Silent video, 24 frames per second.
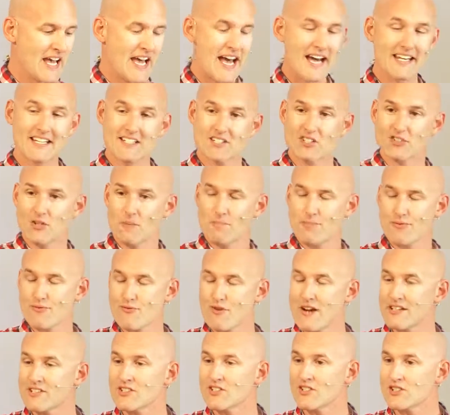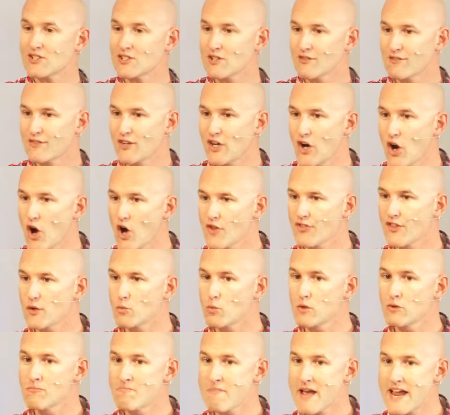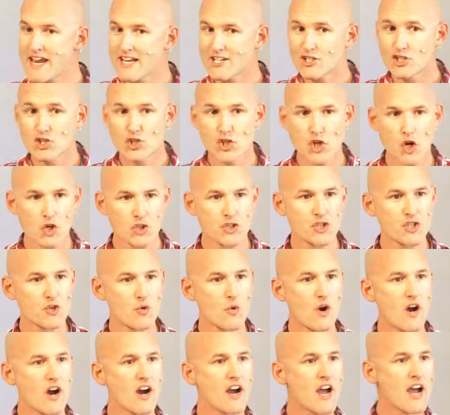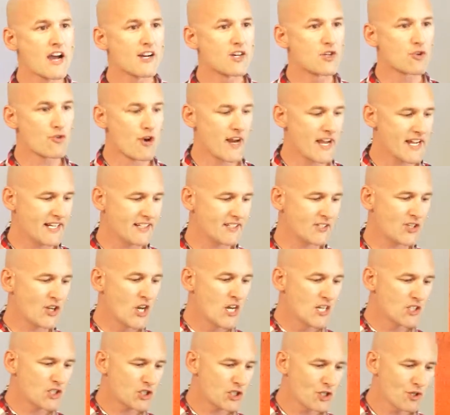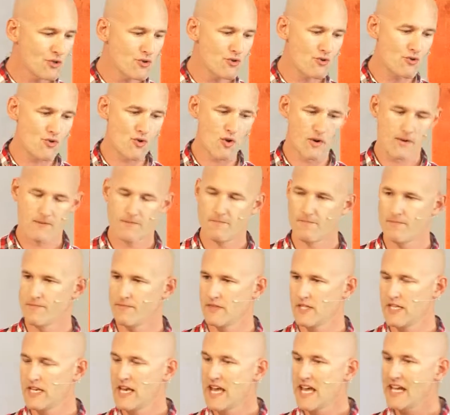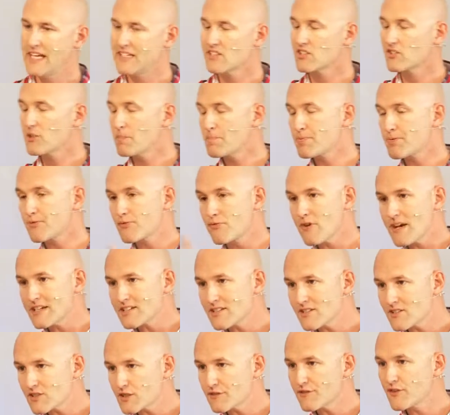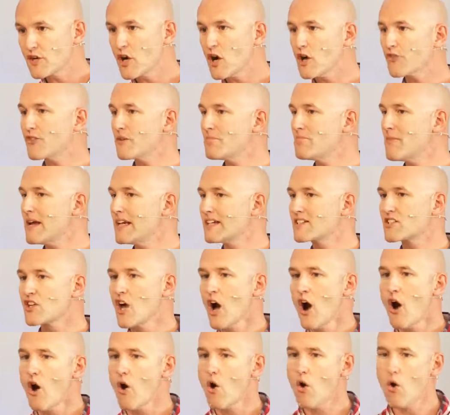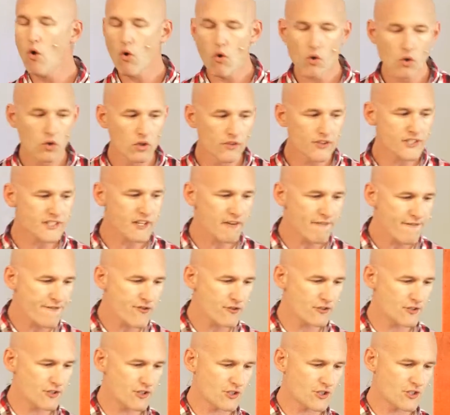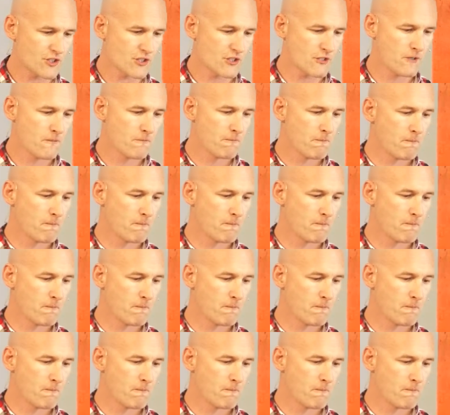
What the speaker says: And it's the presence of God that will make Joshua great too. It's the presence of God that makes all the difference.